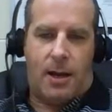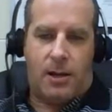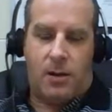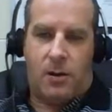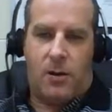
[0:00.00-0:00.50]

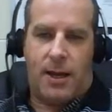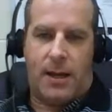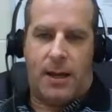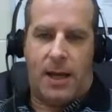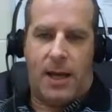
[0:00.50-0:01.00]
you know
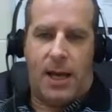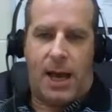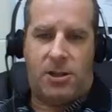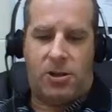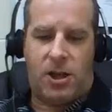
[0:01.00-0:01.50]
that
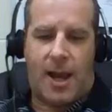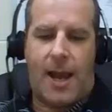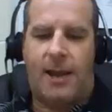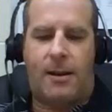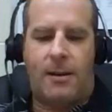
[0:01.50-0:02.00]

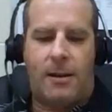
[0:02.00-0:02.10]
EHTN